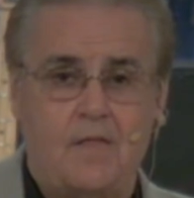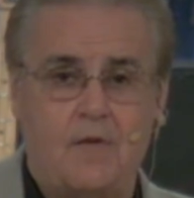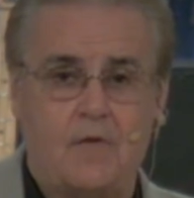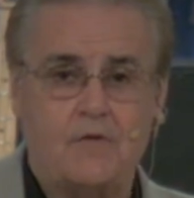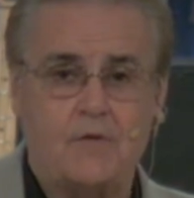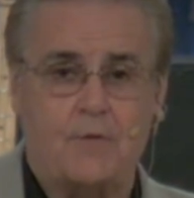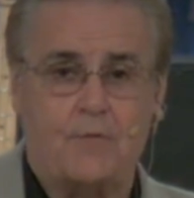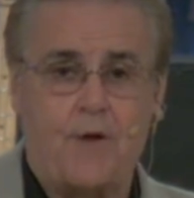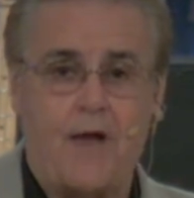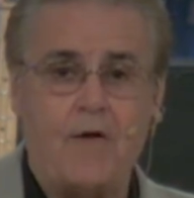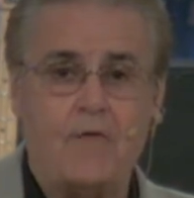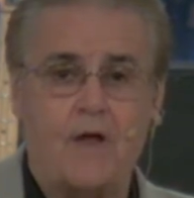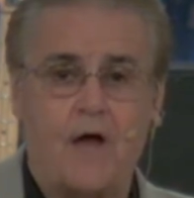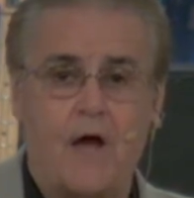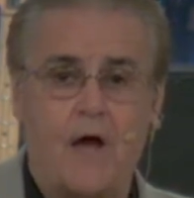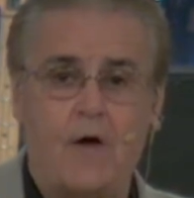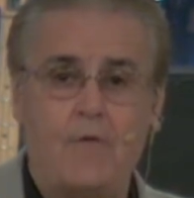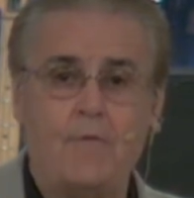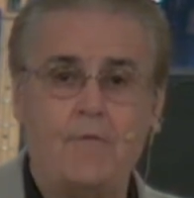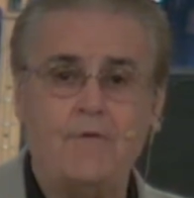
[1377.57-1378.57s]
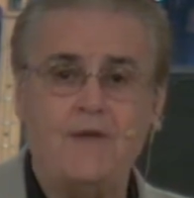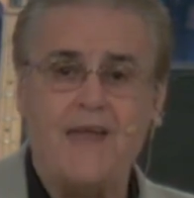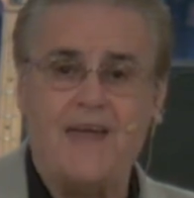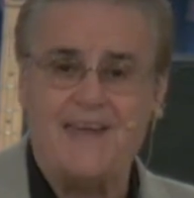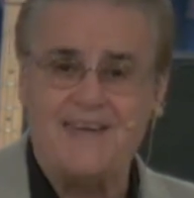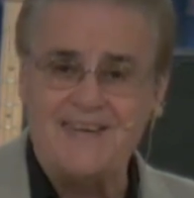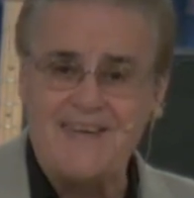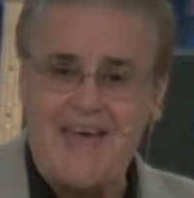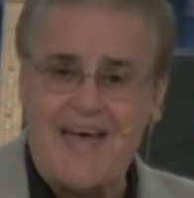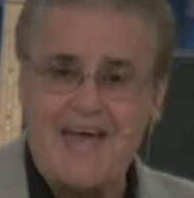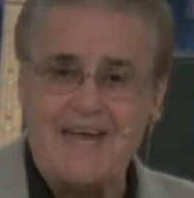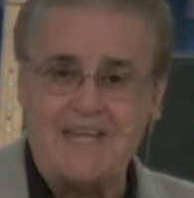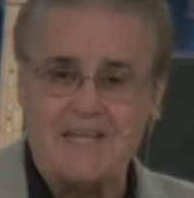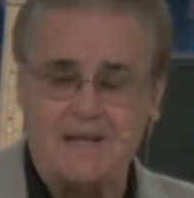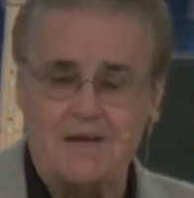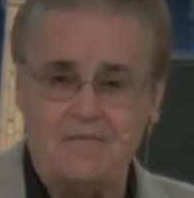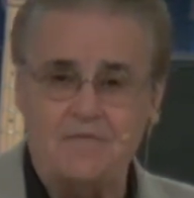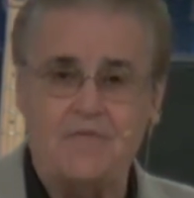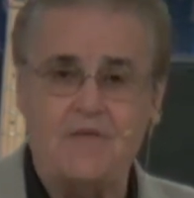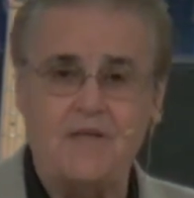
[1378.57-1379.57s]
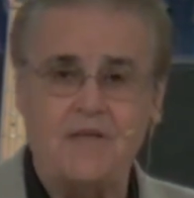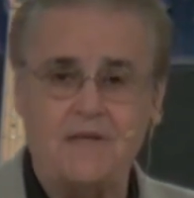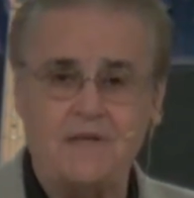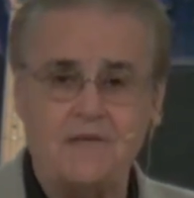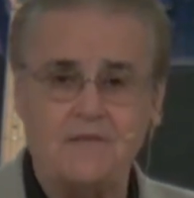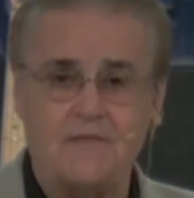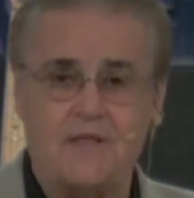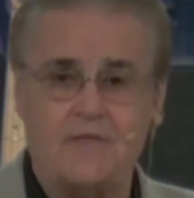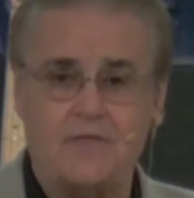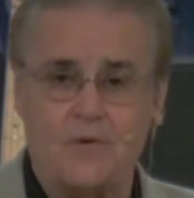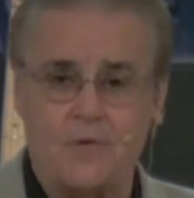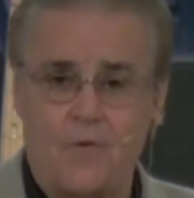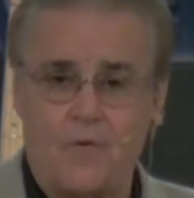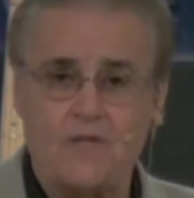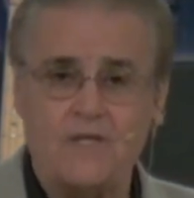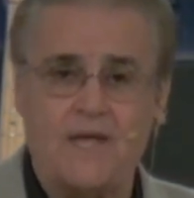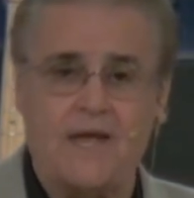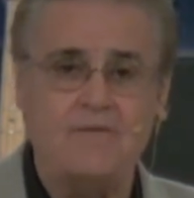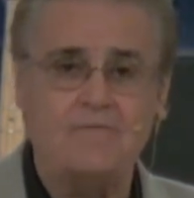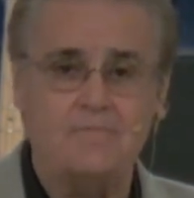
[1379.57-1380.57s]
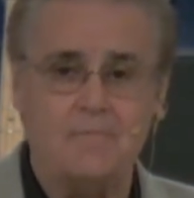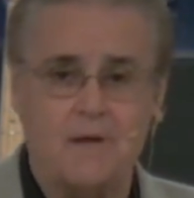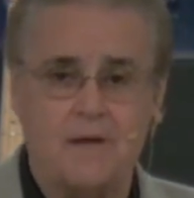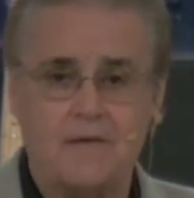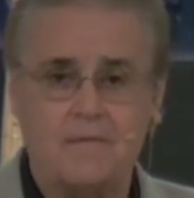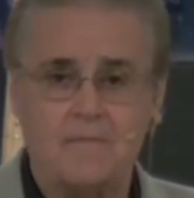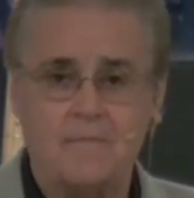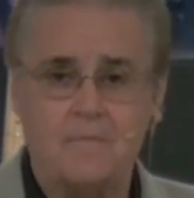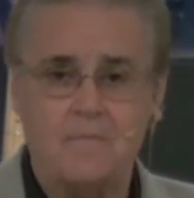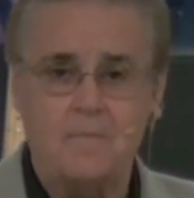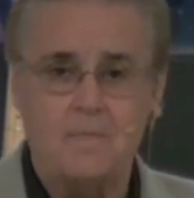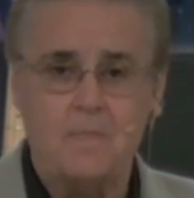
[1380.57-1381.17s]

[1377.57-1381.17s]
There's around 190 of these that the Lord gave me.